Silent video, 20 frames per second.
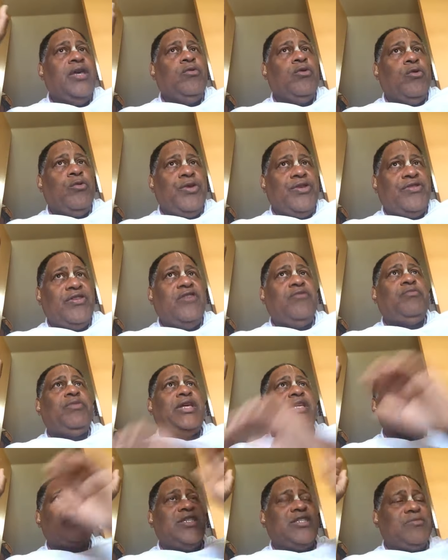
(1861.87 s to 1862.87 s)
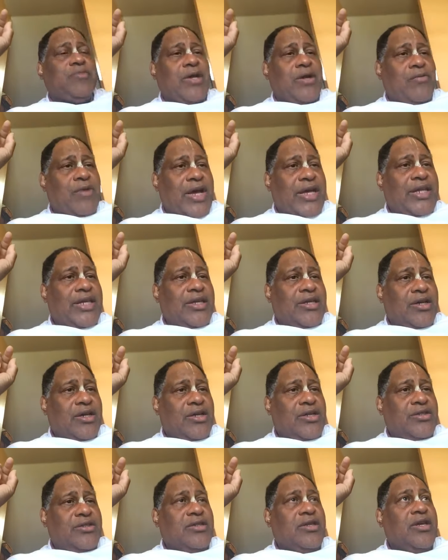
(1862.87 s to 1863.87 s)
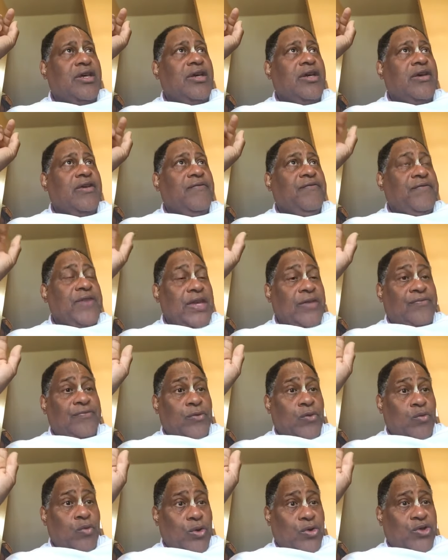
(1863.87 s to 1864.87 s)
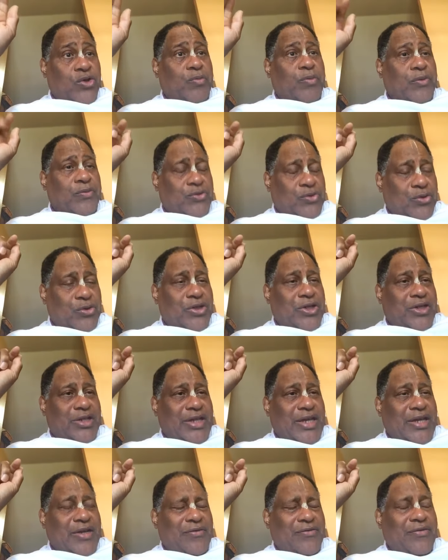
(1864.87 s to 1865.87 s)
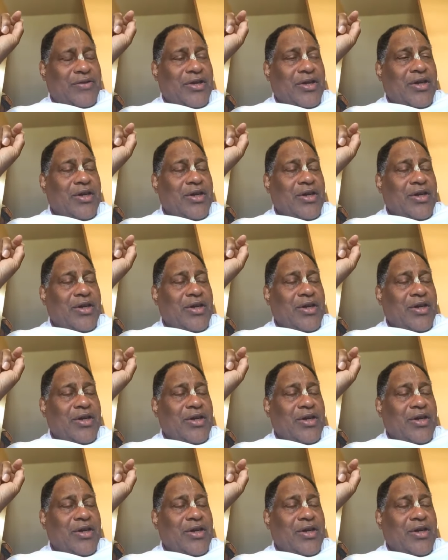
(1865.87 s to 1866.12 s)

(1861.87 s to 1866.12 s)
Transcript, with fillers: He will receive blessings by Radhika's faithful worship of Surya Dev.